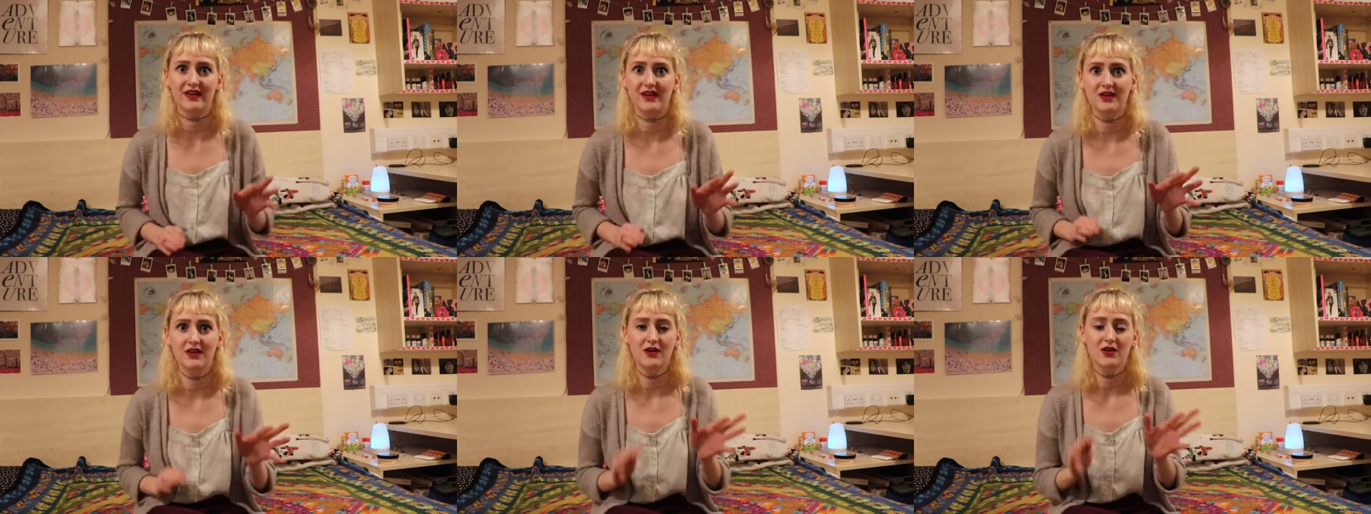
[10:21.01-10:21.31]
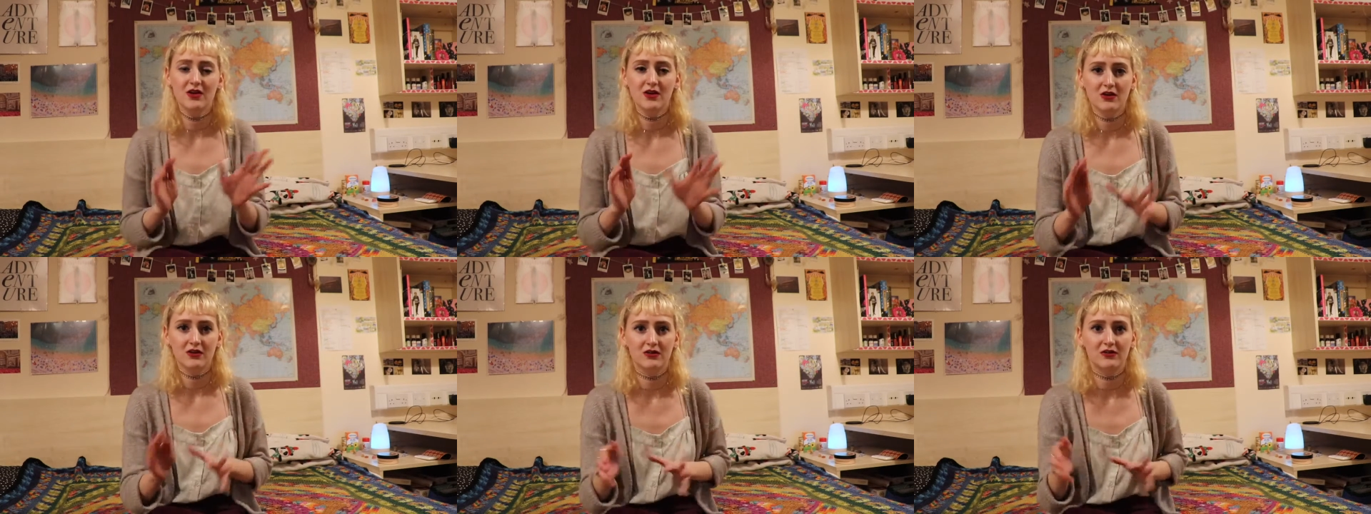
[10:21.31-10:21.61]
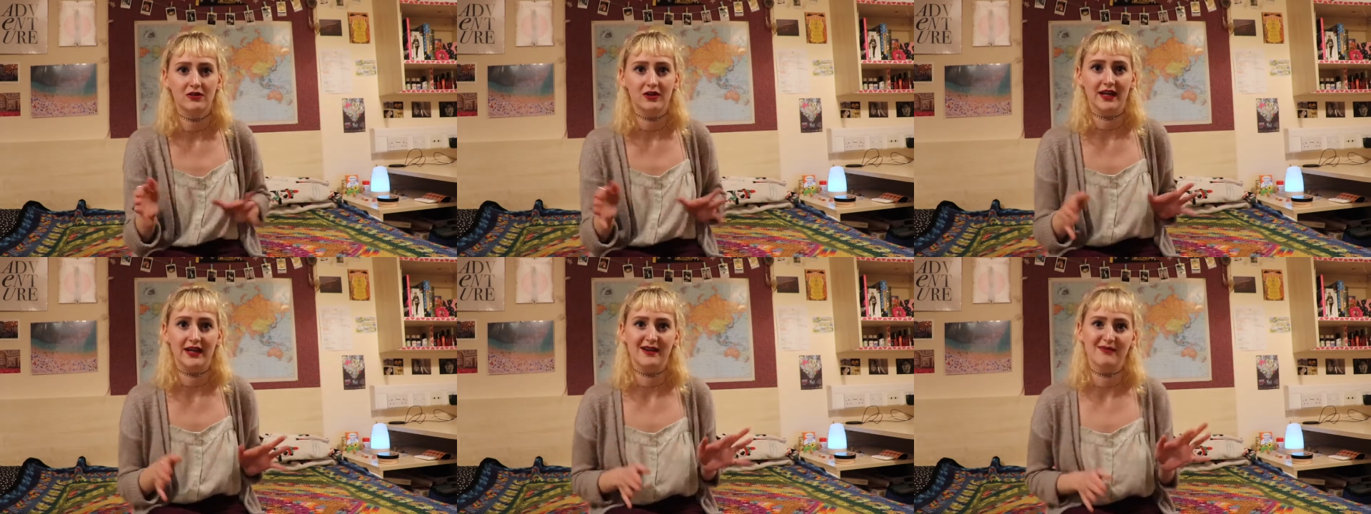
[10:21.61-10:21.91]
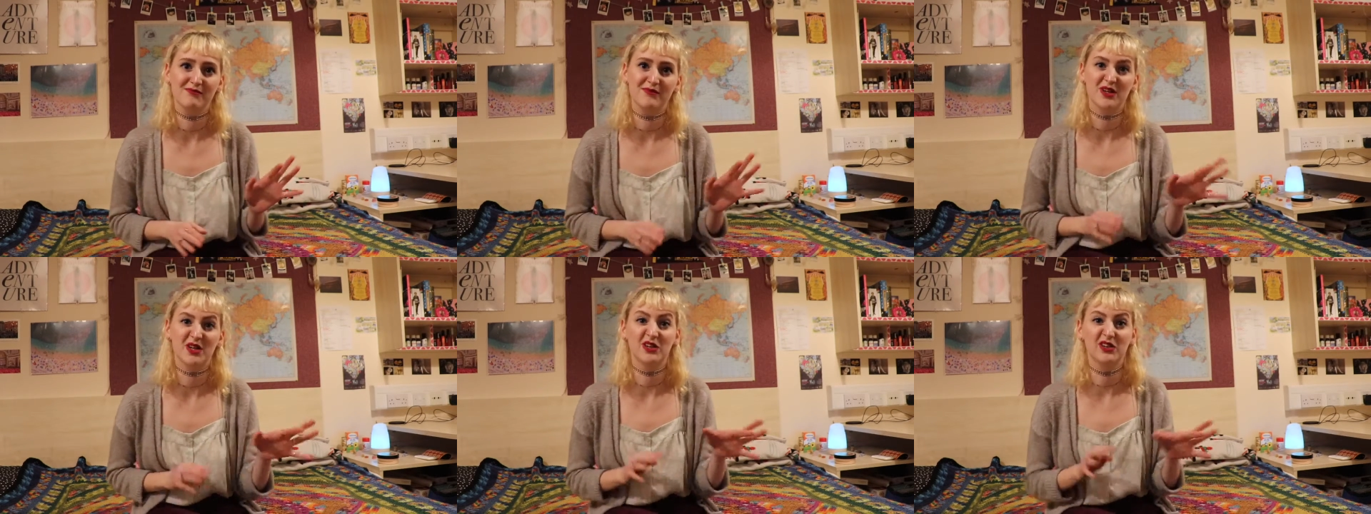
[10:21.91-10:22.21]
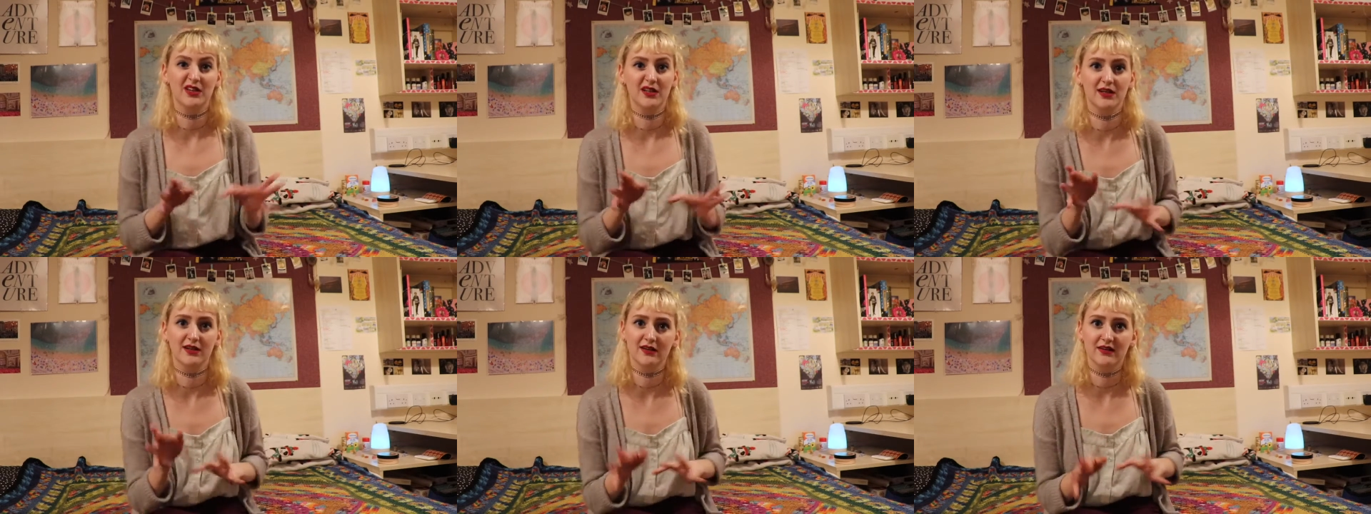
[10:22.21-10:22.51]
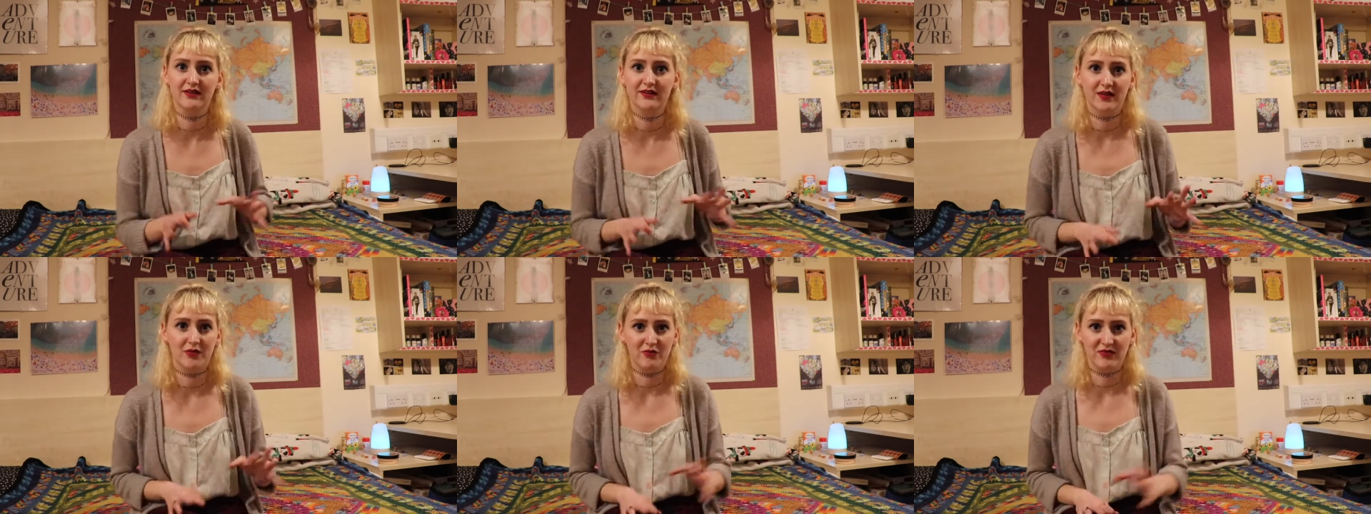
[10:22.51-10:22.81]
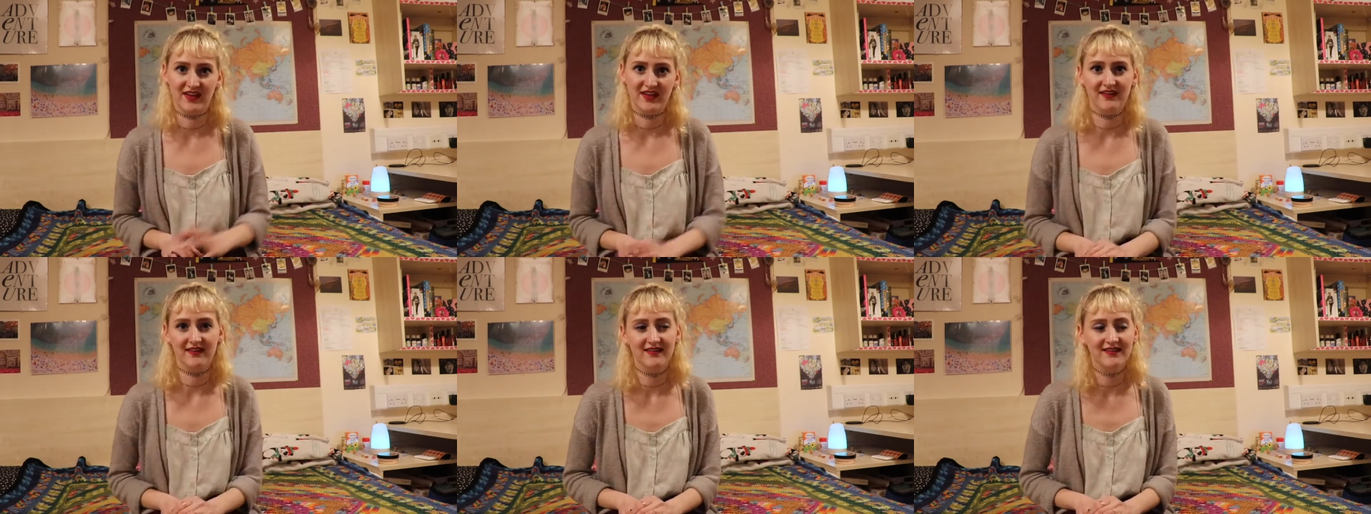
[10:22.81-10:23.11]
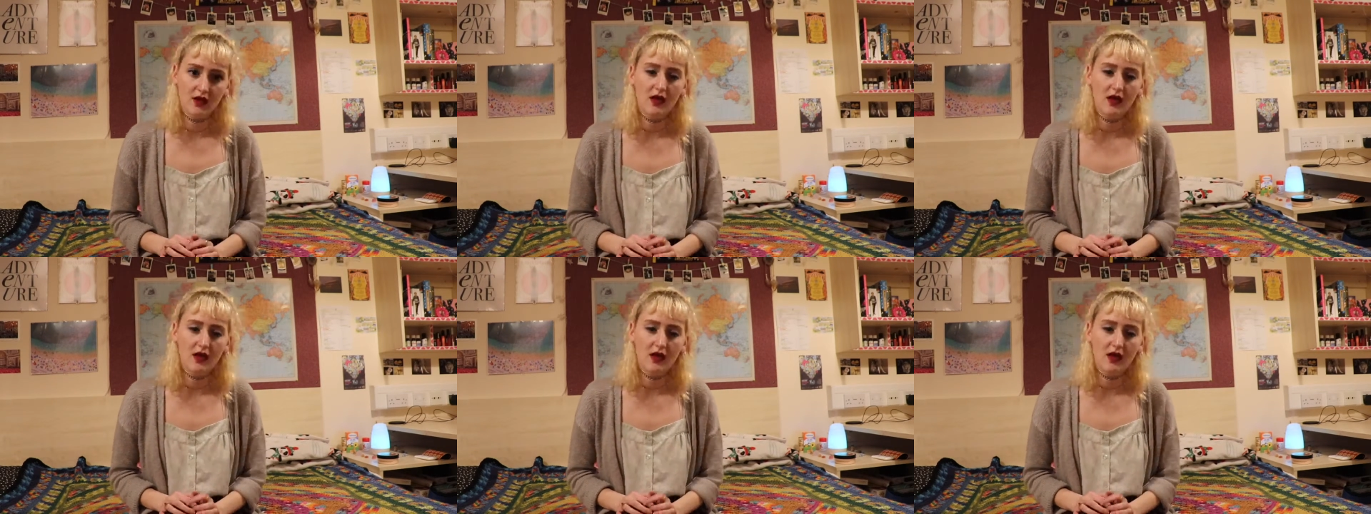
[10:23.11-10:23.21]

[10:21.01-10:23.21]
or like Merlin or something.